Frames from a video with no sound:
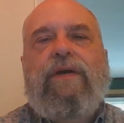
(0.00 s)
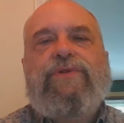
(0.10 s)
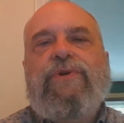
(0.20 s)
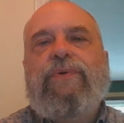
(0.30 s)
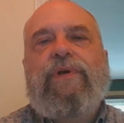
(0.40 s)

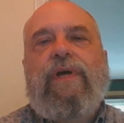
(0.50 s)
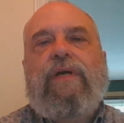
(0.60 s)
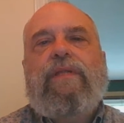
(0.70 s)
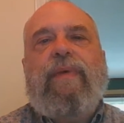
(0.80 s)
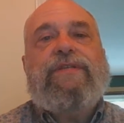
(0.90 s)
So
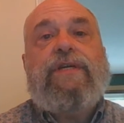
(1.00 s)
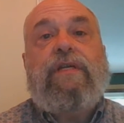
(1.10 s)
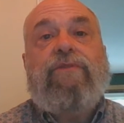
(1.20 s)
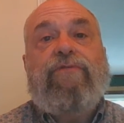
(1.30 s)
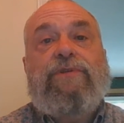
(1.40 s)
the
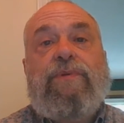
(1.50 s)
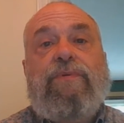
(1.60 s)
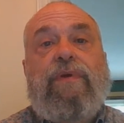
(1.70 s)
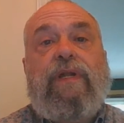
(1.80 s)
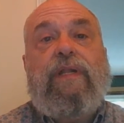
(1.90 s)
basic difference
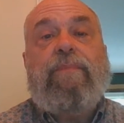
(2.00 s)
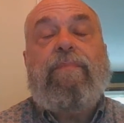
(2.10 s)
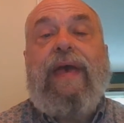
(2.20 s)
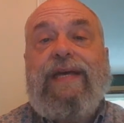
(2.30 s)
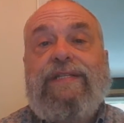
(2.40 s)
between the
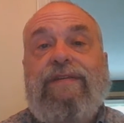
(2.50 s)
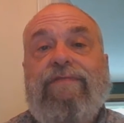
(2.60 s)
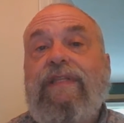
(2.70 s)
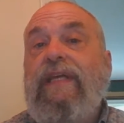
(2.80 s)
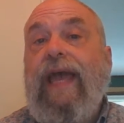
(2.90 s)

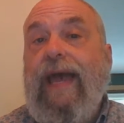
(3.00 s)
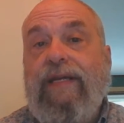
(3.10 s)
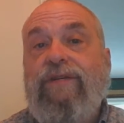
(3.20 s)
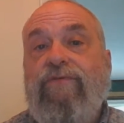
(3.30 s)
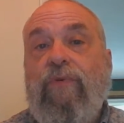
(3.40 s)
passive and the
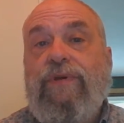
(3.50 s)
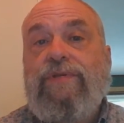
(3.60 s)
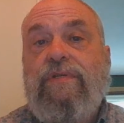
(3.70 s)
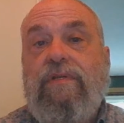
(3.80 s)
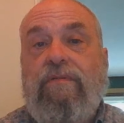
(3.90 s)
active
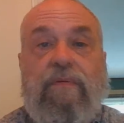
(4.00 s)
voice,